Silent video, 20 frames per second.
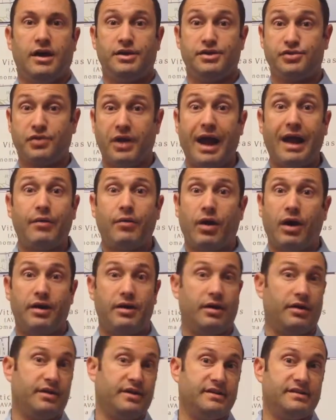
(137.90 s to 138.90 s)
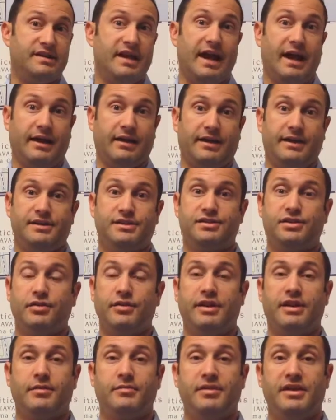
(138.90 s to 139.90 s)
dry rot on a deck, and so
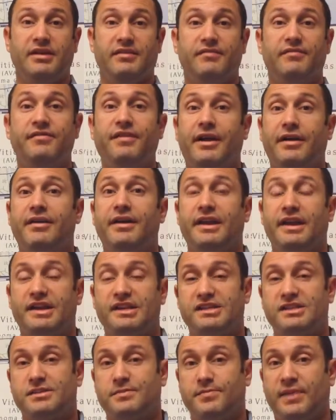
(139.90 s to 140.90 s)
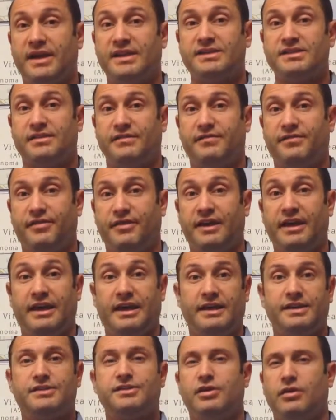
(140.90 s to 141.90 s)
it can be a very expensive
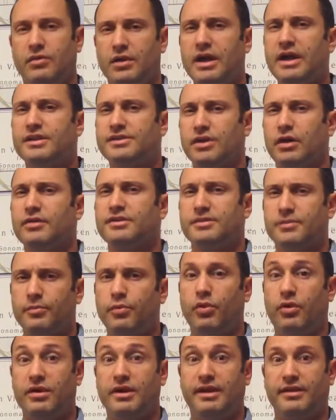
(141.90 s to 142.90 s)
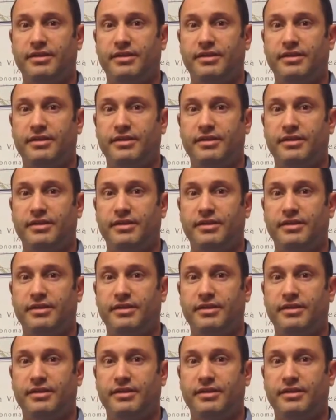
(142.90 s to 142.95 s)
thing, and so it's always important,